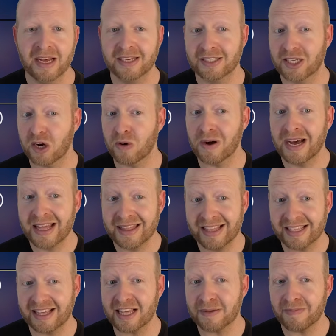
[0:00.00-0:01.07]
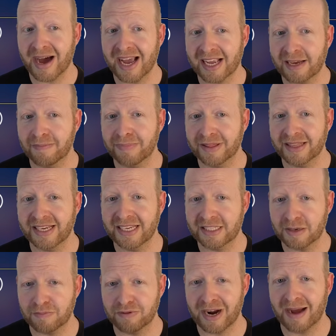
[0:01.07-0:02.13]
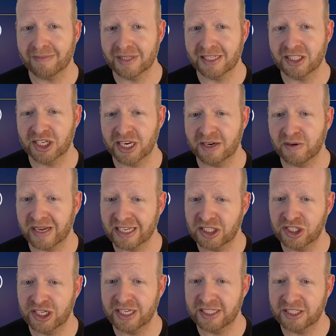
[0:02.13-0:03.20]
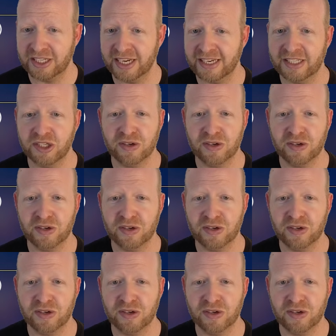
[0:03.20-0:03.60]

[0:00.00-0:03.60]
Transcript: So this is my complete prompt engineering cheat sheet.